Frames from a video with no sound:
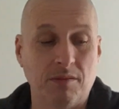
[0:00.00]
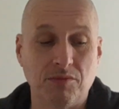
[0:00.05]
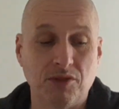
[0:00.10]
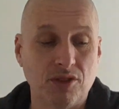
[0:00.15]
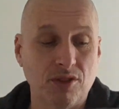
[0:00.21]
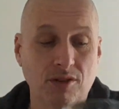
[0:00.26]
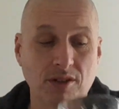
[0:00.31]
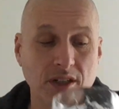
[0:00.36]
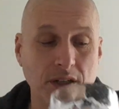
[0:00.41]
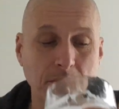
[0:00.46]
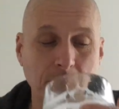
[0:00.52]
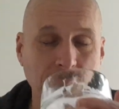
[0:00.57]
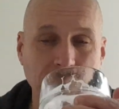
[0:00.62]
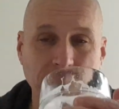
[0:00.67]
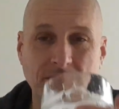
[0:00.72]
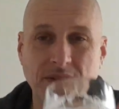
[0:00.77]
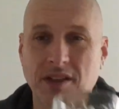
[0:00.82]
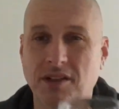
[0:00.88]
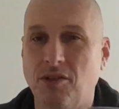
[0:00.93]
I'm sorry,
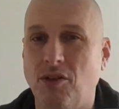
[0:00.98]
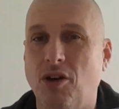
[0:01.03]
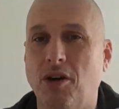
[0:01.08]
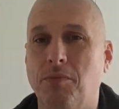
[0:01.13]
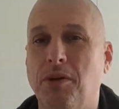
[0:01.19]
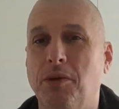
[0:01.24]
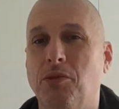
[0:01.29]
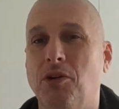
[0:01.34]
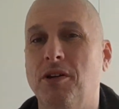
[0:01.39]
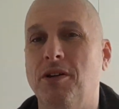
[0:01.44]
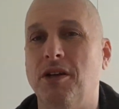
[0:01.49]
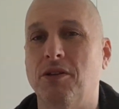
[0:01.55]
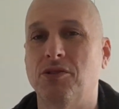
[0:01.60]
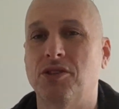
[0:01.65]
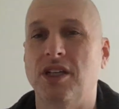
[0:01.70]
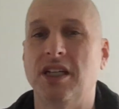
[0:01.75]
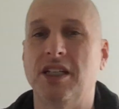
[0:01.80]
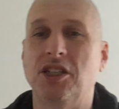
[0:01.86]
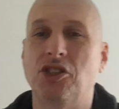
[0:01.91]
but a lot of people out there
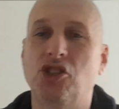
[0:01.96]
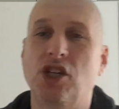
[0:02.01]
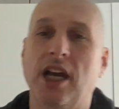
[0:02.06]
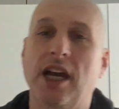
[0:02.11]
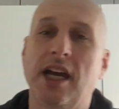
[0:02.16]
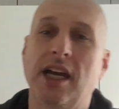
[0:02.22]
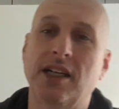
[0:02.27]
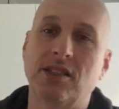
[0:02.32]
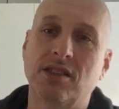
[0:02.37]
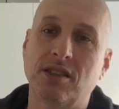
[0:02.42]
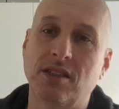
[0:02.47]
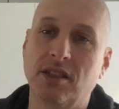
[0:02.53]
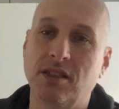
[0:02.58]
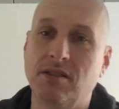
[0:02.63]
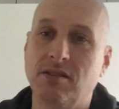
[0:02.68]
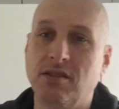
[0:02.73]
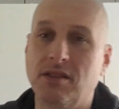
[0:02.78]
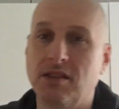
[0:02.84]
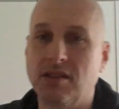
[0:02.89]
will say the Czechs
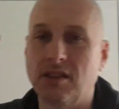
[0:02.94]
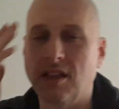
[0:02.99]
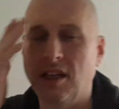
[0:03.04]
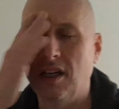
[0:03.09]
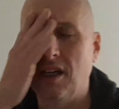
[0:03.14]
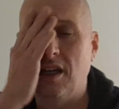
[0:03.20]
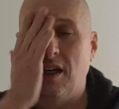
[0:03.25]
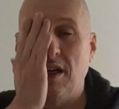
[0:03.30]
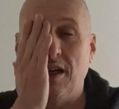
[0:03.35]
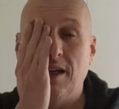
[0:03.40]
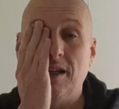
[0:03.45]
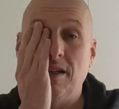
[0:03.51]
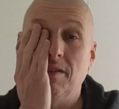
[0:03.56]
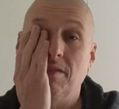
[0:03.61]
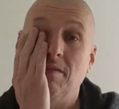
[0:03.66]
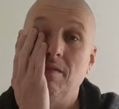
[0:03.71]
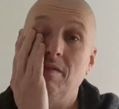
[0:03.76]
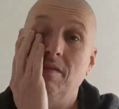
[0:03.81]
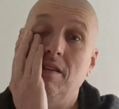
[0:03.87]
and
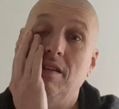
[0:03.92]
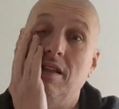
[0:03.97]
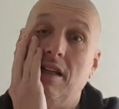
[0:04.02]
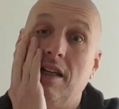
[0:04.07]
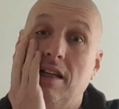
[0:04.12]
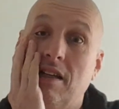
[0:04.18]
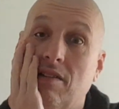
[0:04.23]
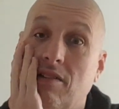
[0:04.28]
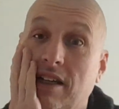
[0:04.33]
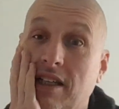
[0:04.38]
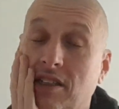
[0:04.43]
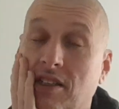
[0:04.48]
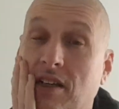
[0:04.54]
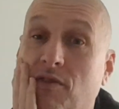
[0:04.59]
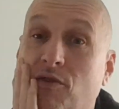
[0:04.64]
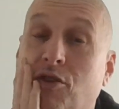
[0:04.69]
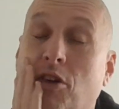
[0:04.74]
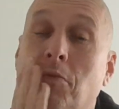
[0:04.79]
likes that.